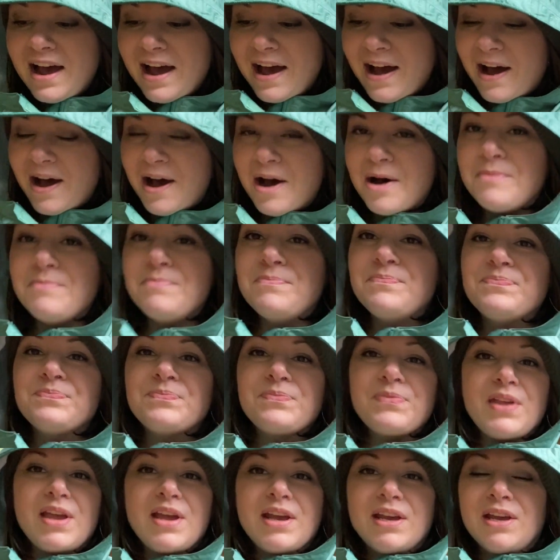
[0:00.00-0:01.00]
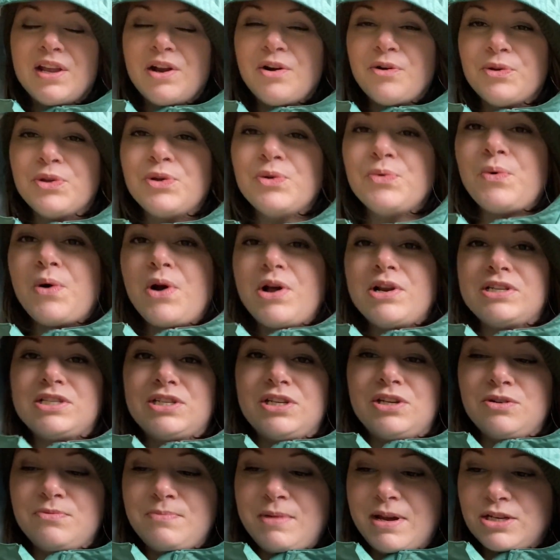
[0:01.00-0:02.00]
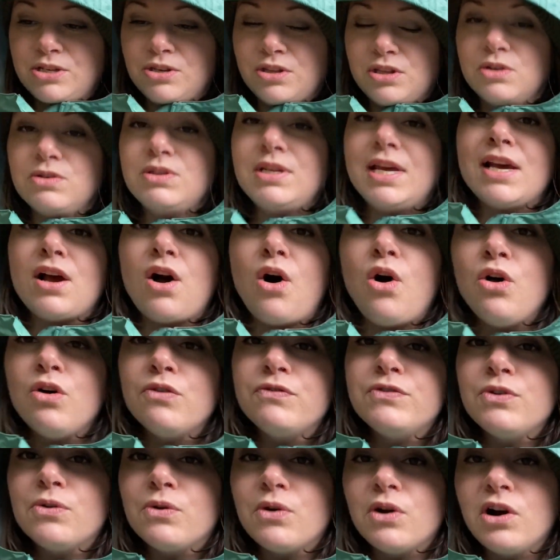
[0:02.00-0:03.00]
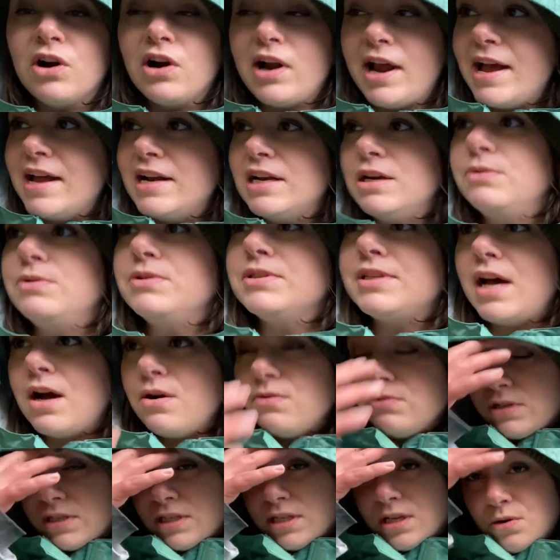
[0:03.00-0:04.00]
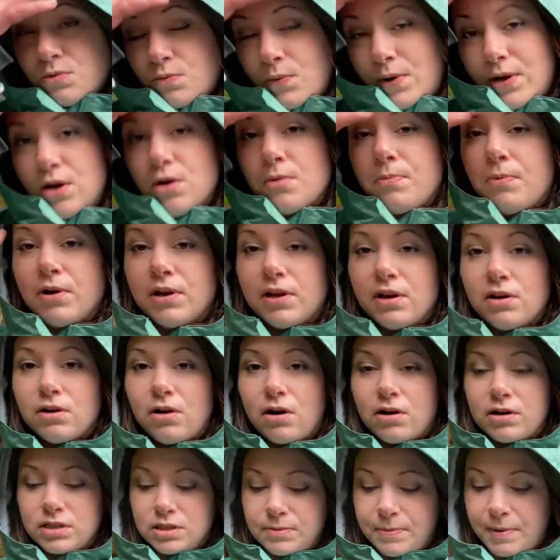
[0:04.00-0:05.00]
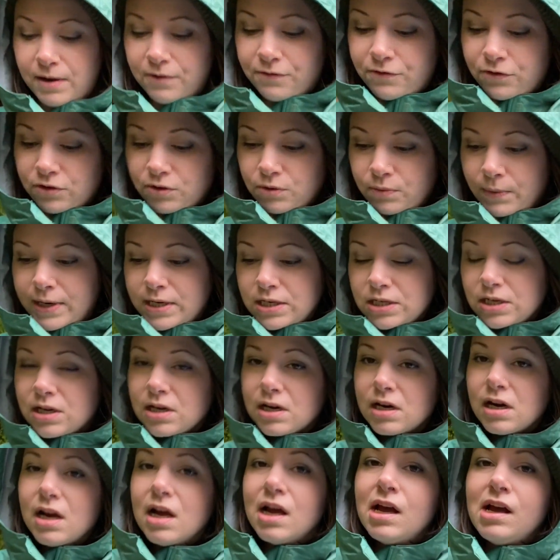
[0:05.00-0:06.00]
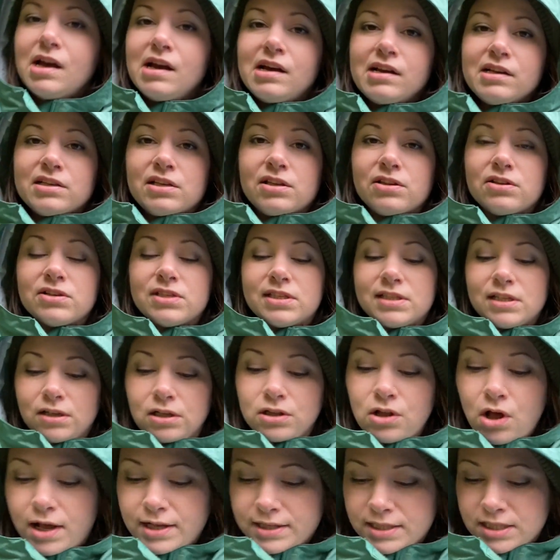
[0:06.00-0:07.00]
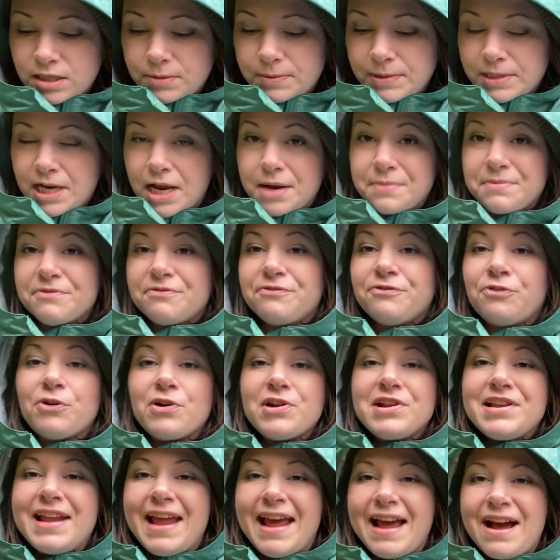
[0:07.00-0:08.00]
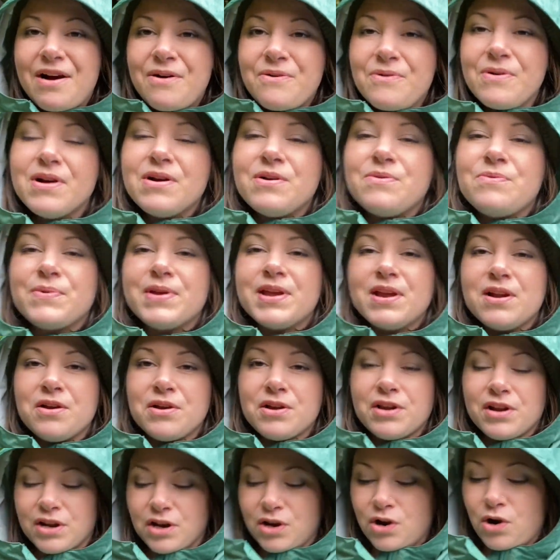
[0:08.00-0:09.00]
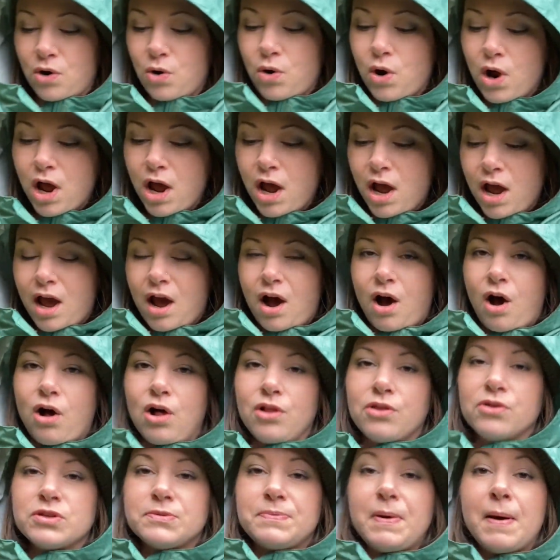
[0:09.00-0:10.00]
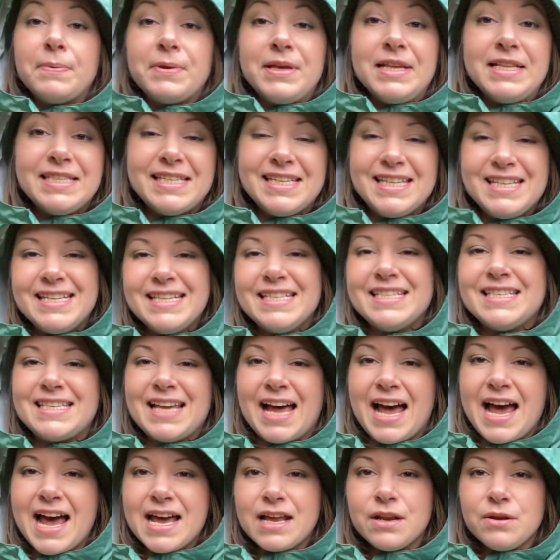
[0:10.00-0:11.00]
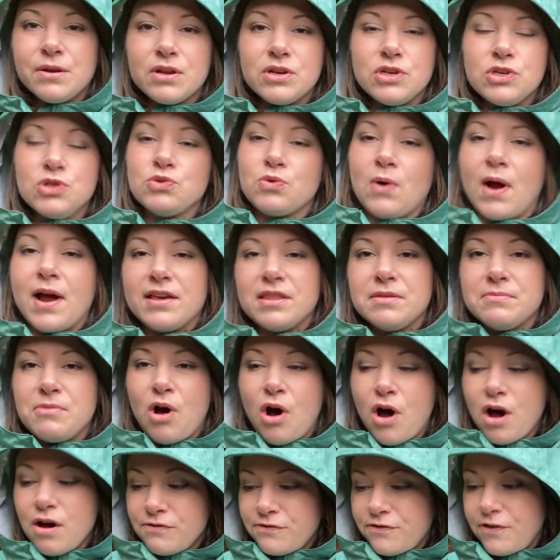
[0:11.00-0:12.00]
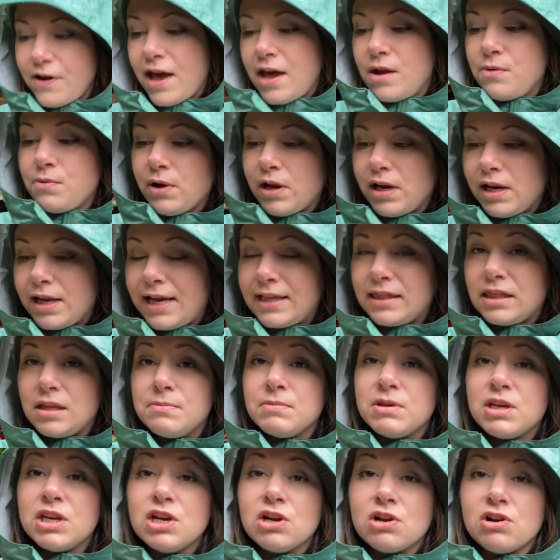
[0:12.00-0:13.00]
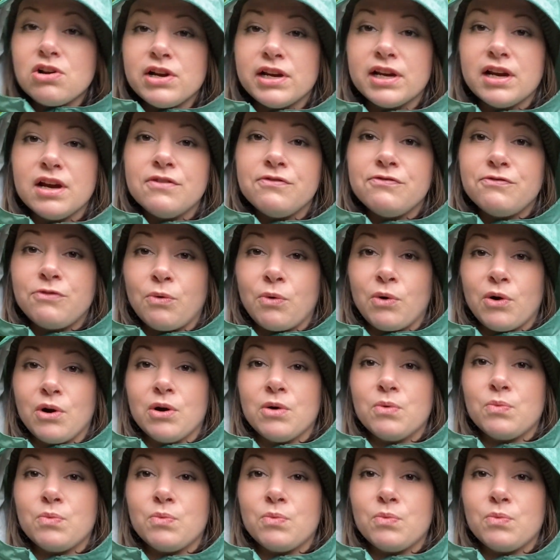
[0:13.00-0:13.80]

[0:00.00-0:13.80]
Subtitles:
you know, you want to make sure that you take all of your annuals out when you're putting your garden to bed for the winter. So there's still lots to be done, but for now, we are gonna go haul those pumpkins inside, dry them off, and we're gonna get them curing for